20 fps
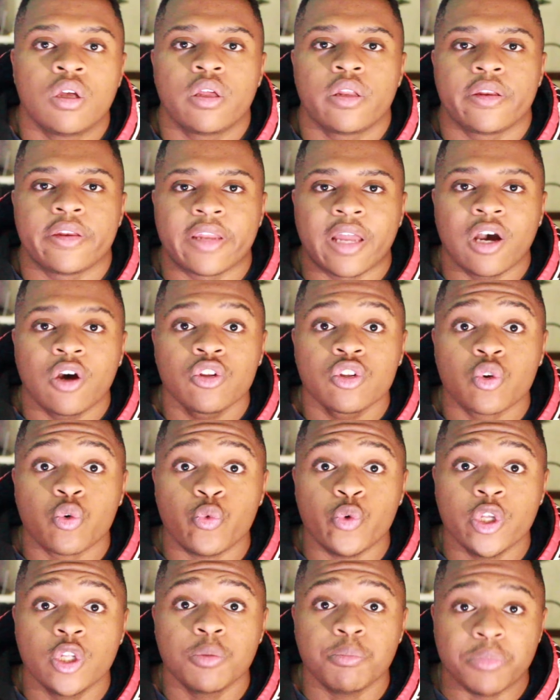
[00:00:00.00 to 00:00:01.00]
Now the
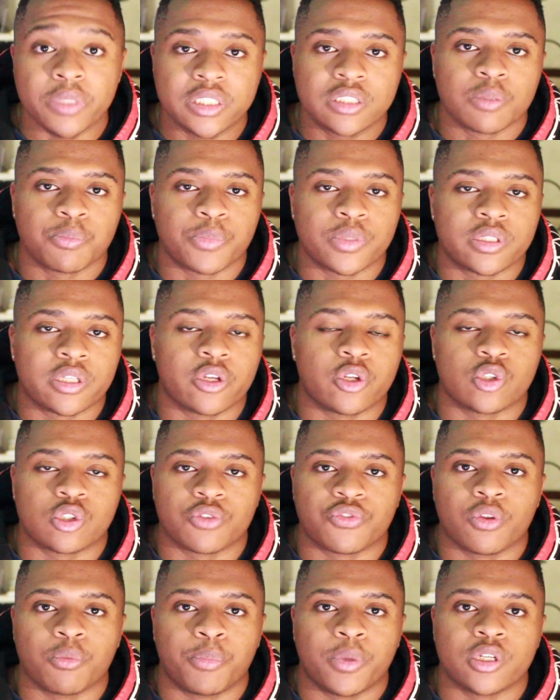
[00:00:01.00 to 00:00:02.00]
real meat and potatoes of
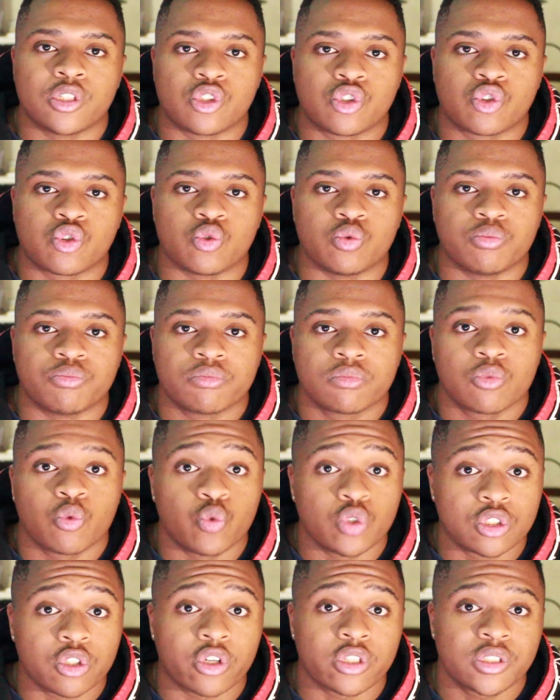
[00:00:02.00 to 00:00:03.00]
the Buds 2,
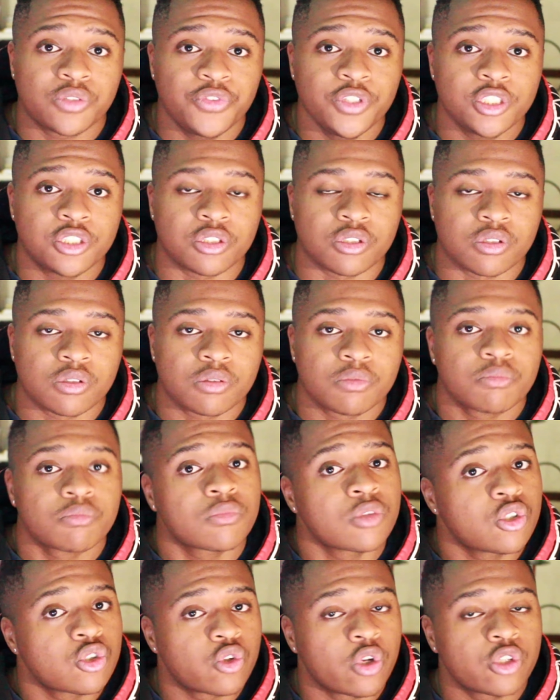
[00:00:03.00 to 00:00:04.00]
which are its features.
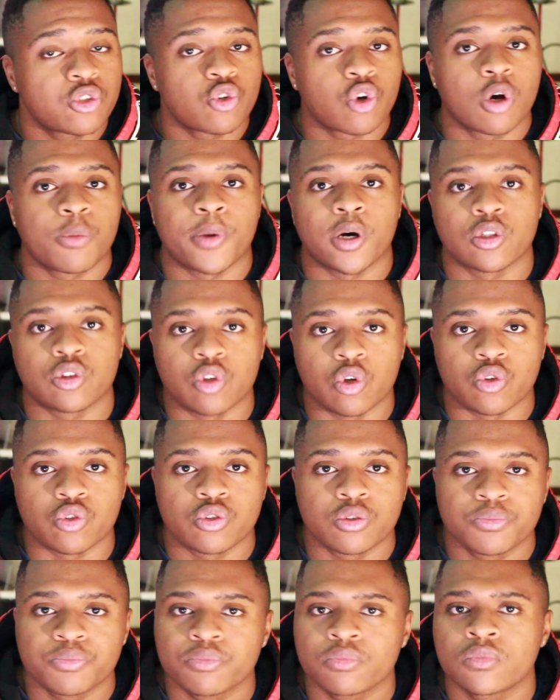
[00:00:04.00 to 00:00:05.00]
So let's talk about those.
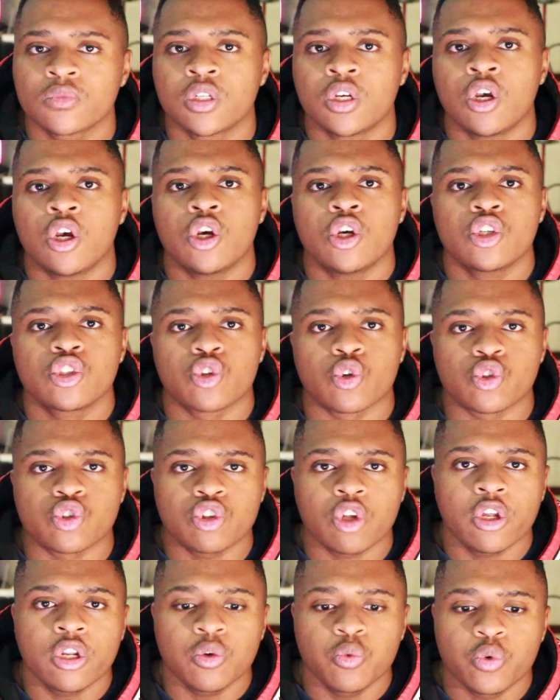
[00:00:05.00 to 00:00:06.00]
So
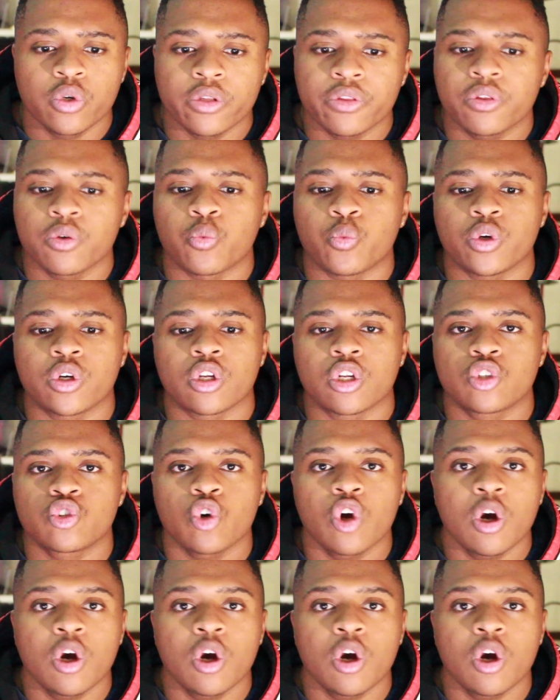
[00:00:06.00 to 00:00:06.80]
starting with, we're going to talk